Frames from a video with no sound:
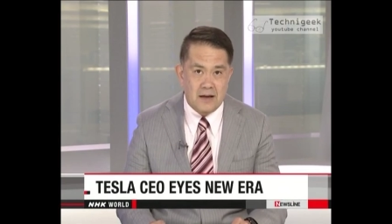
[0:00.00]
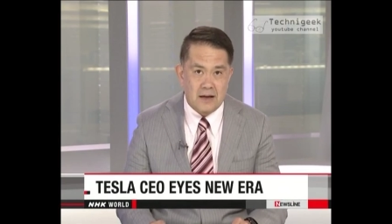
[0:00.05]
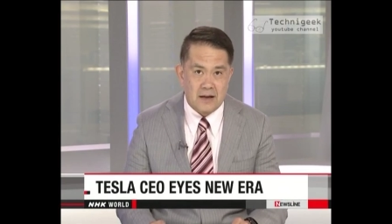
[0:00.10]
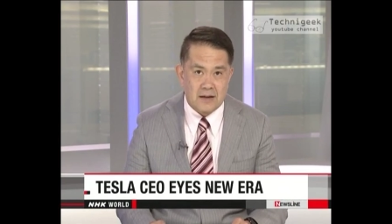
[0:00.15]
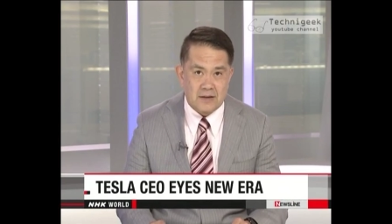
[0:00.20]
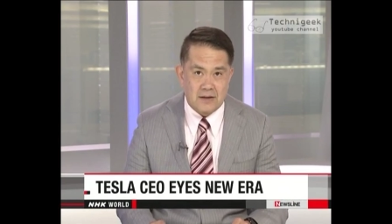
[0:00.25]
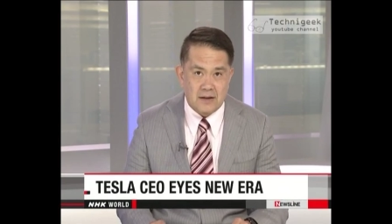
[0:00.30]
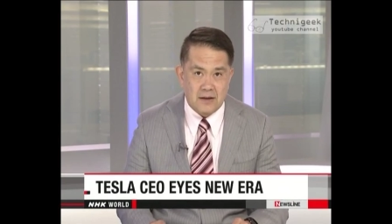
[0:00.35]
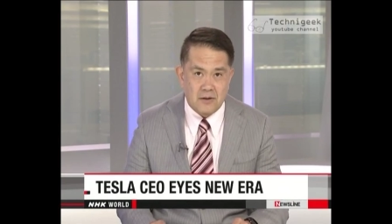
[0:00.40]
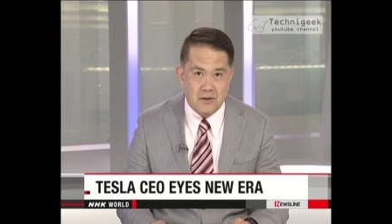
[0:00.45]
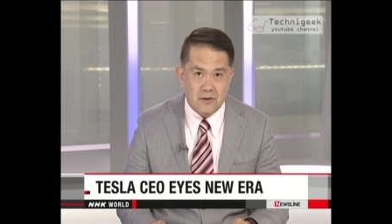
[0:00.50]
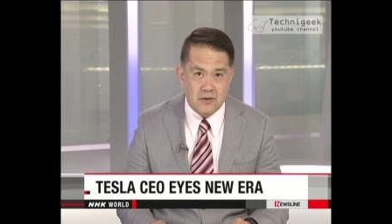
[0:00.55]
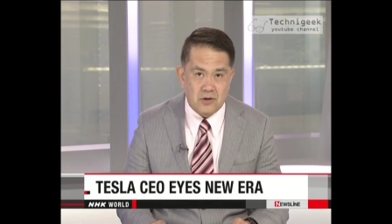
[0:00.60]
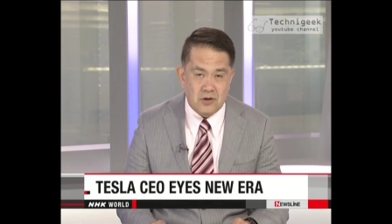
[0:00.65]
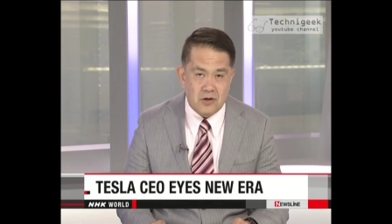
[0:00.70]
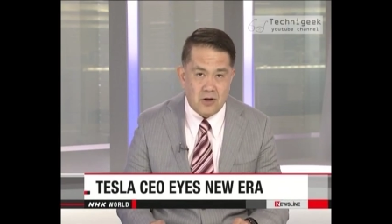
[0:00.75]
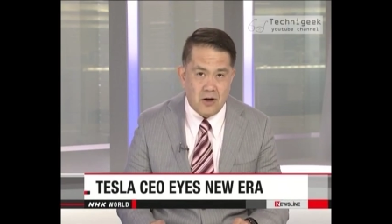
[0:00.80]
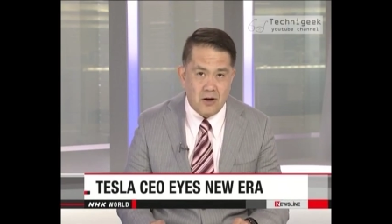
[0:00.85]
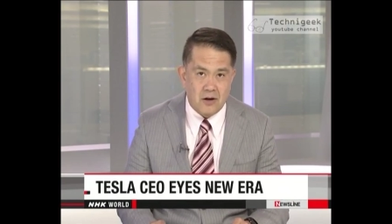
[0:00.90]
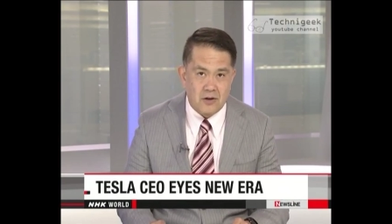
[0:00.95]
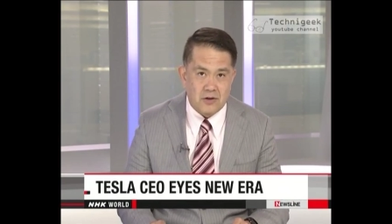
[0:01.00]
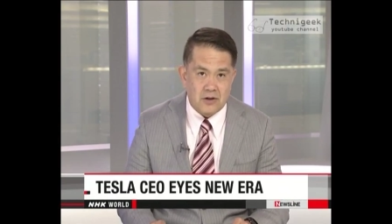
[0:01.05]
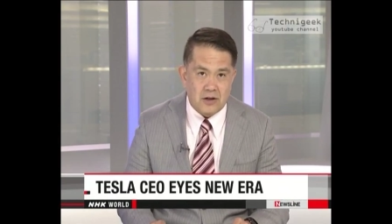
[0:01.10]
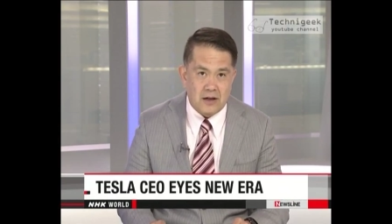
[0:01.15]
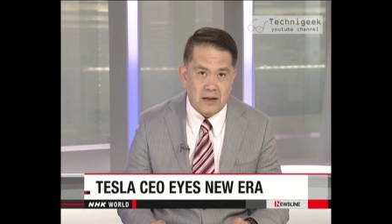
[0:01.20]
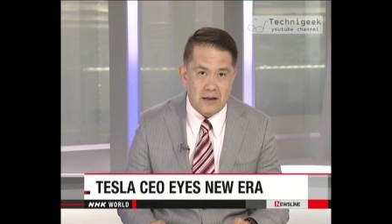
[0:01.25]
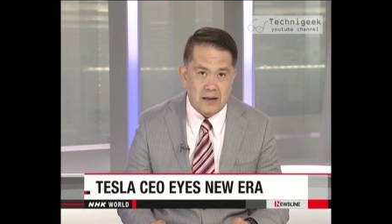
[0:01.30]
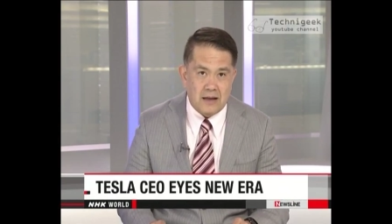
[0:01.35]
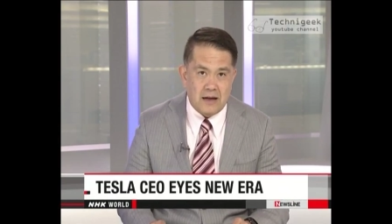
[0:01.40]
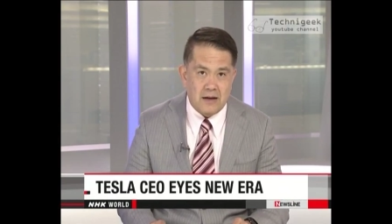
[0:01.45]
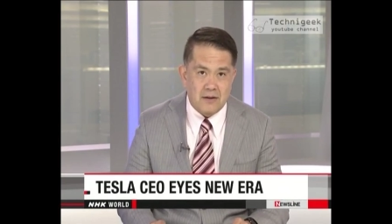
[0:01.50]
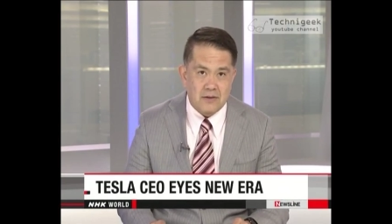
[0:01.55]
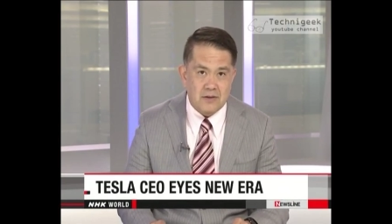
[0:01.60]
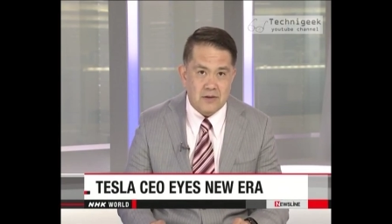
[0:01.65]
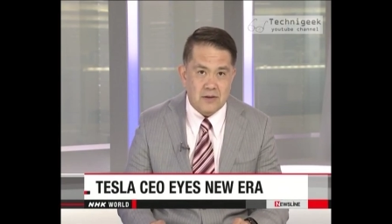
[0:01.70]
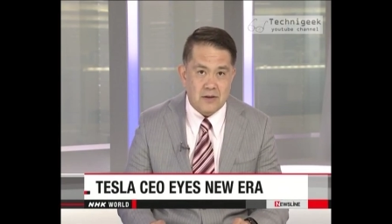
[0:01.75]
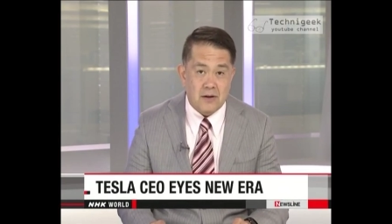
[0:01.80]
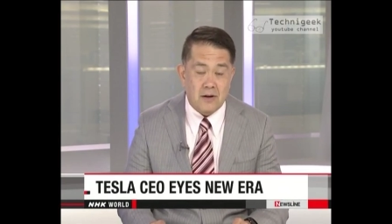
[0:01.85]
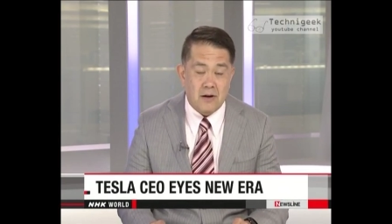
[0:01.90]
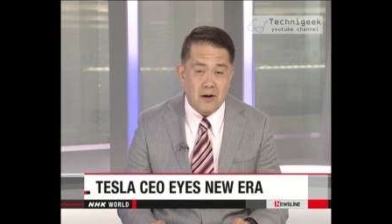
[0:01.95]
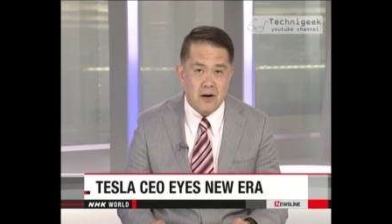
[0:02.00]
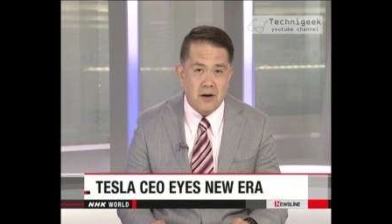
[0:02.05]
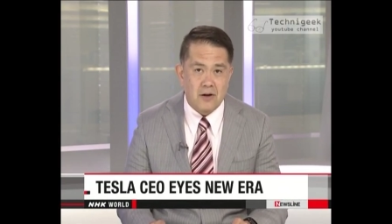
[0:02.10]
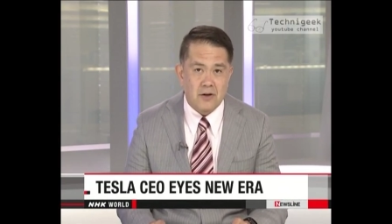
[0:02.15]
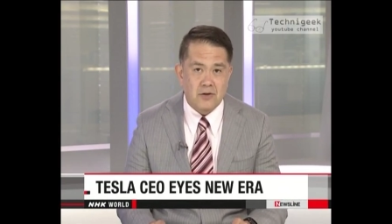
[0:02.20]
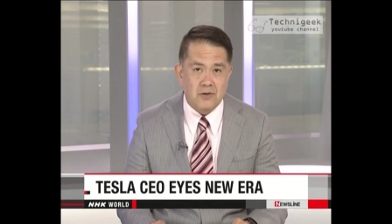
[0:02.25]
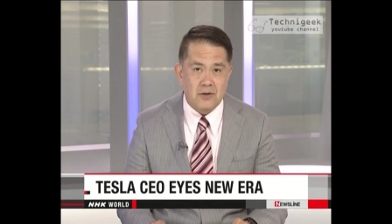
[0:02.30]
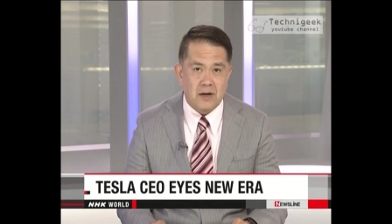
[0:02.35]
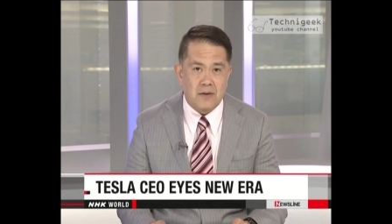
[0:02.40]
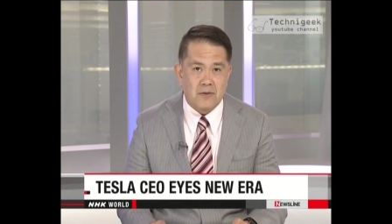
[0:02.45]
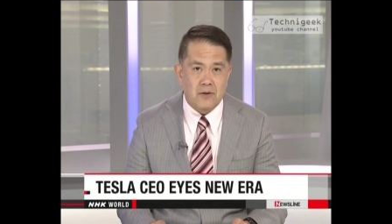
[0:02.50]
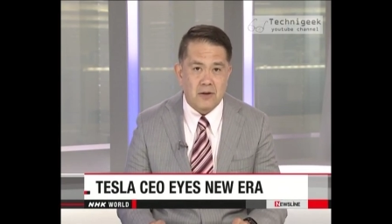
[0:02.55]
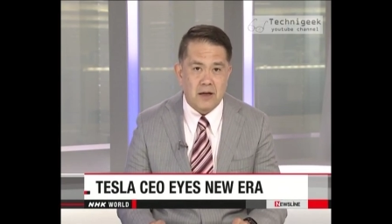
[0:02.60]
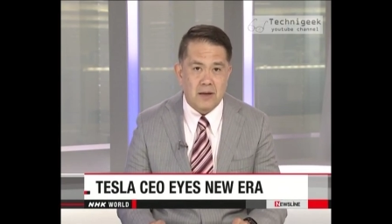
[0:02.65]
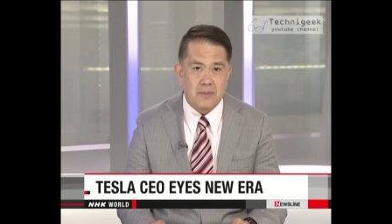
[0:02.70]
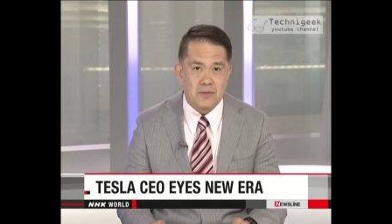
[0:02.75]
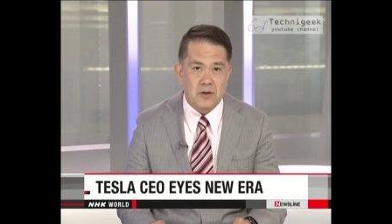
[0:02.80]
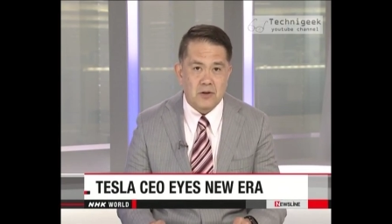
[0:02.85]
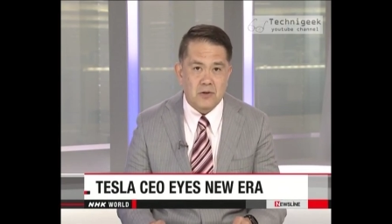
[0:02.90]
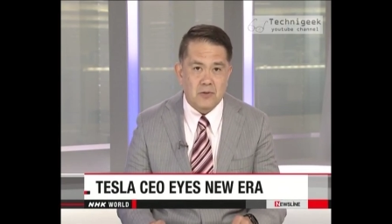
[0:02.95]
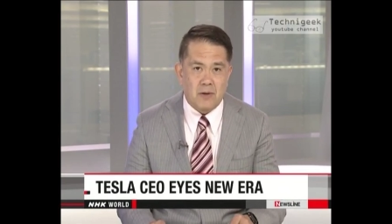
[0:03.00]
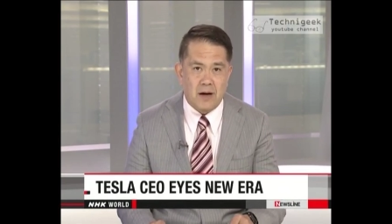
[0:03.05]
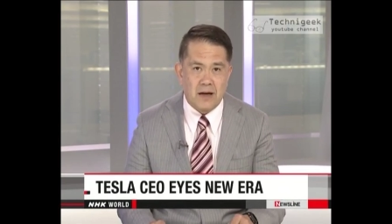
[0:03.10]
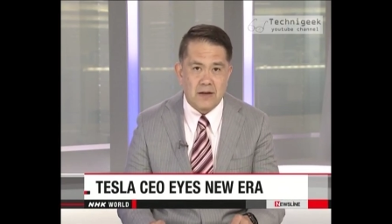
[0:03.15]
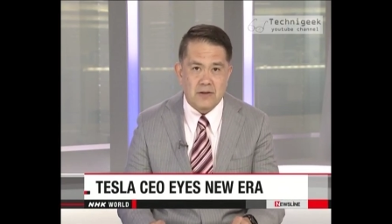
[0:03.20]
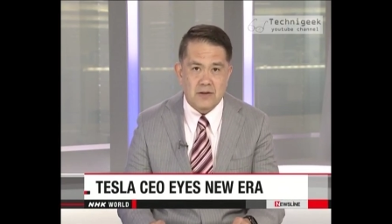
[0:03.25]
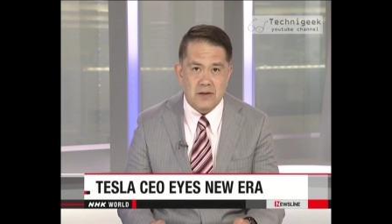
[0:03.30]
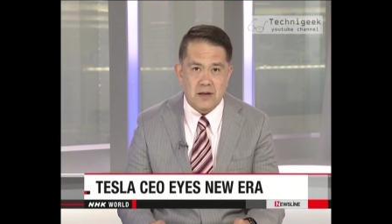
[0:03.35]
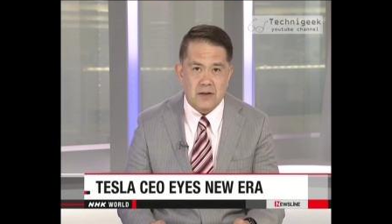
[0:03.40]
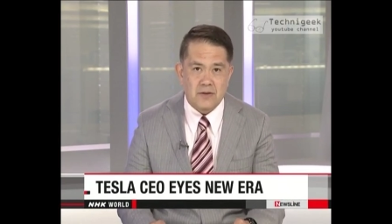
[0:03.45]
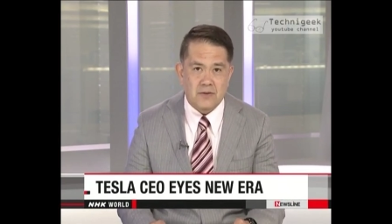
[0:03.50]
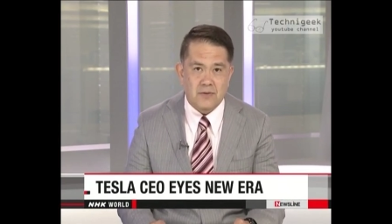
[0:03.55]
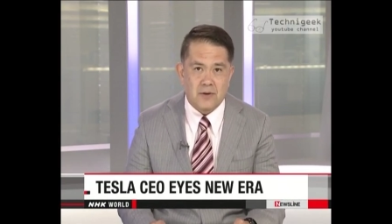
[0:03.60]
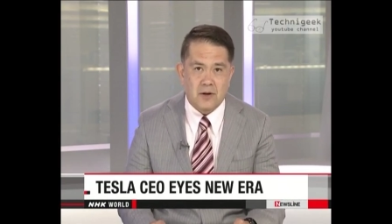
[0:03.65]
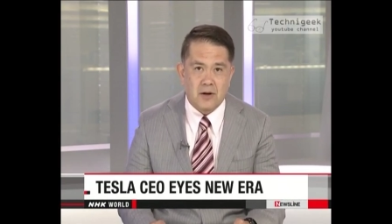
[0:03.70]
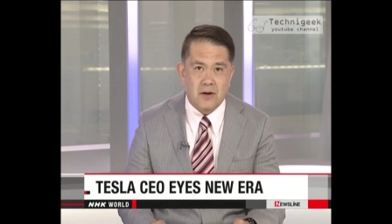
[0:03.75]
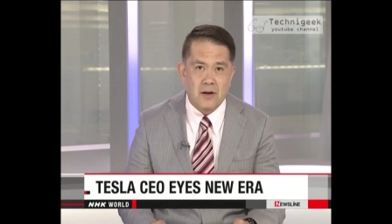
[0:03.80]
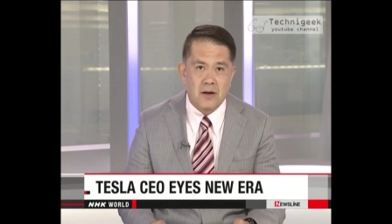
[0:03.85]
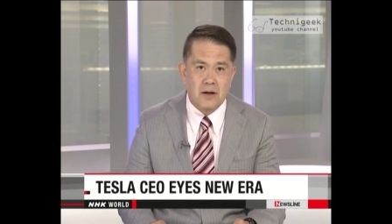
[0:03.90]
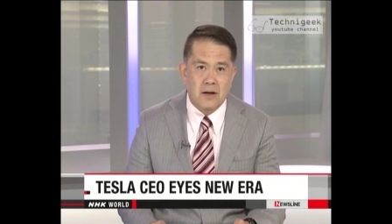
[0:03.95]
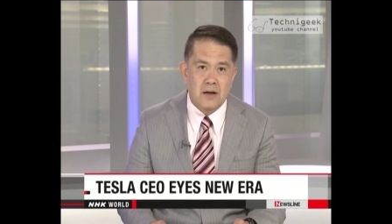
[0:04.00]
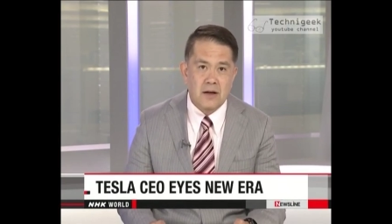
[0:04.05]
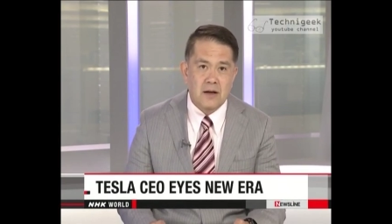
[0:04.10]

A single charge allows the car to travel up to twice as far